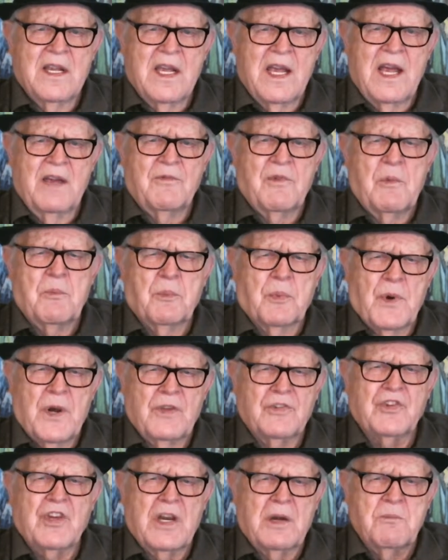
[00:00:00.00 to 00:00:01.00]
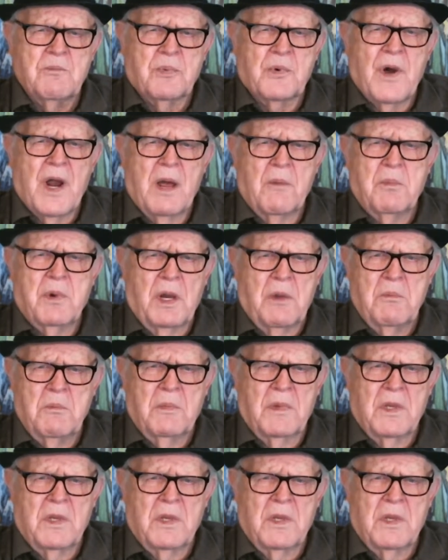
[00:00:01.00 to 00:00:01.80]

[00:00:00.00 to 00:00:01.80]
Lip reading: have a pressing problem,